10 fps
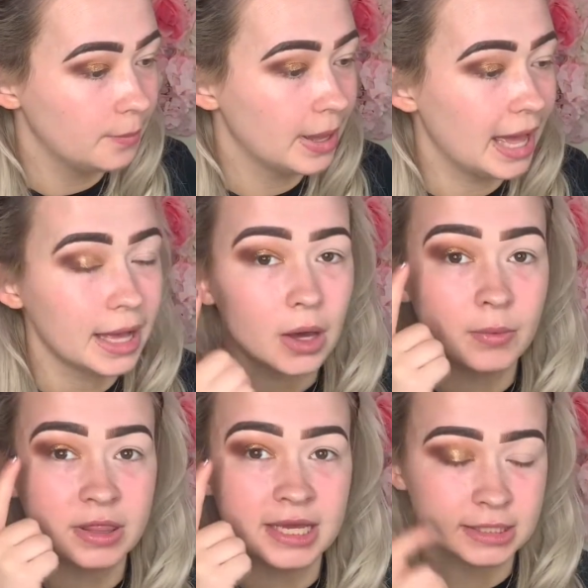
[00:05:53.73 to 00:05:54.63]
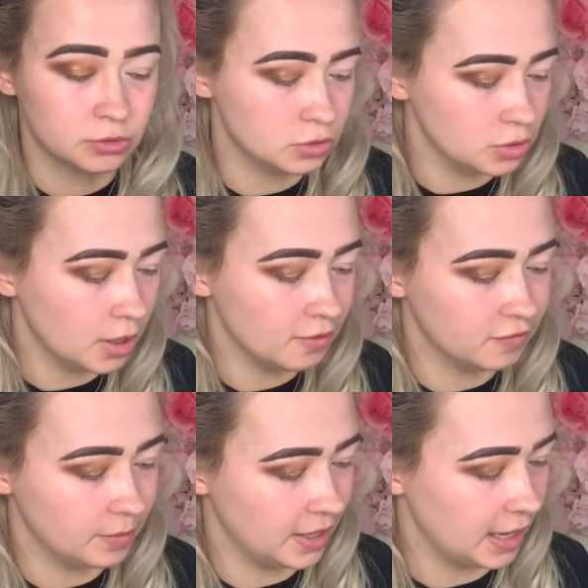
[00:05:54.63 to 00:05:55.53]
back with this colour
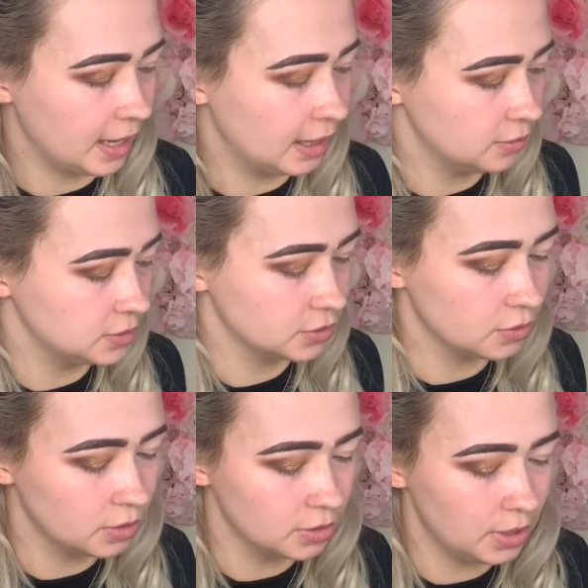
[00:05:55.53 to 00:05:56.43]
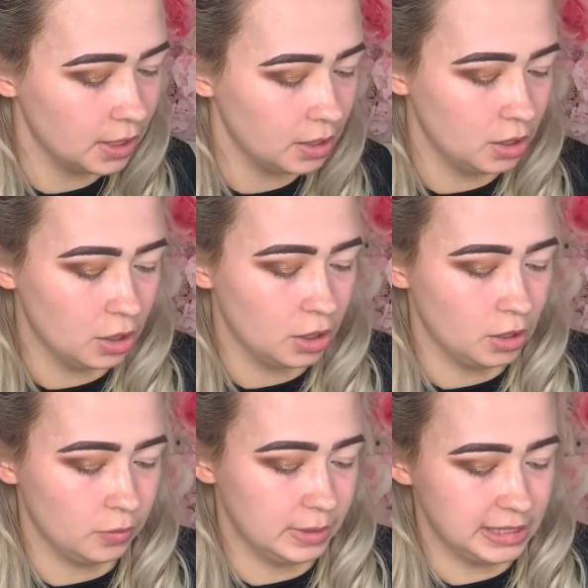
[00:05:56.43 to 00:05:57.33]
from the outer corner,
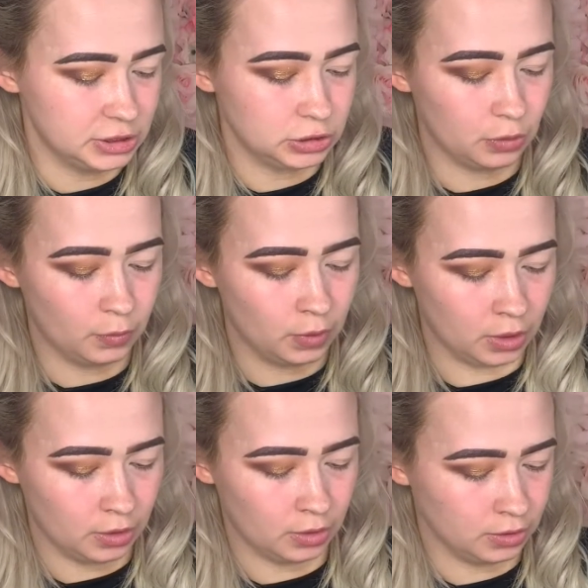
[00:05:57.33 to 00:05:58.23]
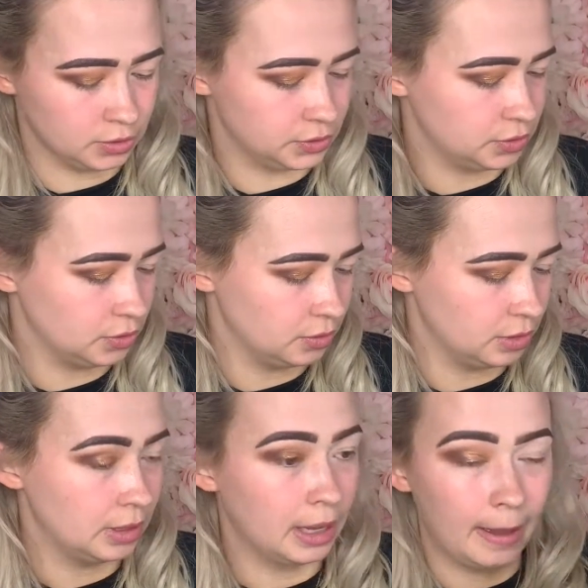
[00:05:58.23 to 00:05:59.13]
which was
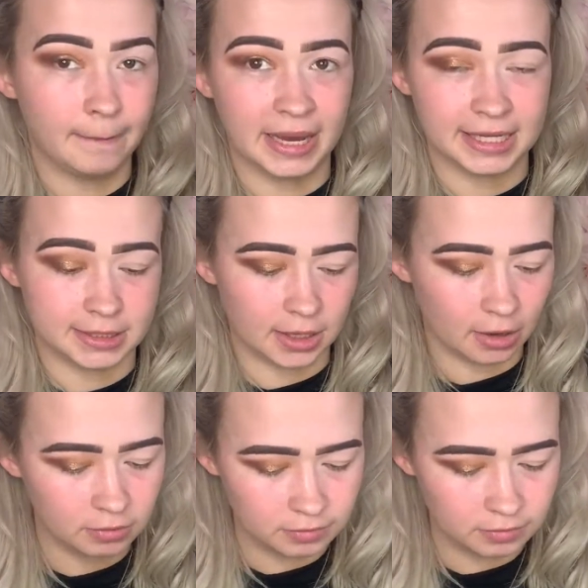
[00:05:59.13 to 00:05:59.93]
Patio,